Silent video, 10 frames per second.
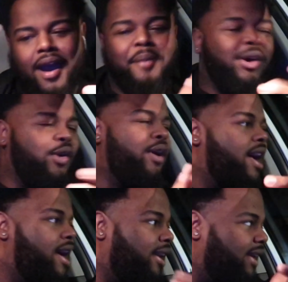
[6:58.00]
I'm gonna go
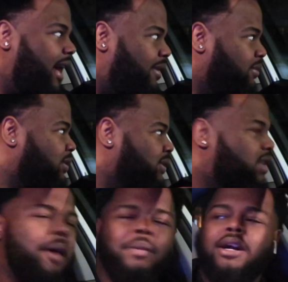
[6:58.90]
ahead and clap.
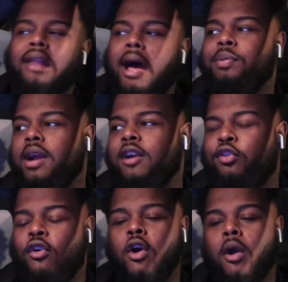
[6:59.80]
I'm gonna clap it up
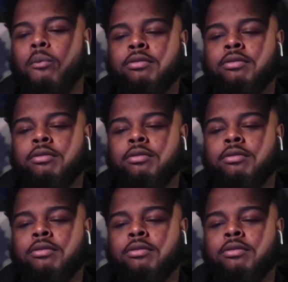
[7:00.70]
for him.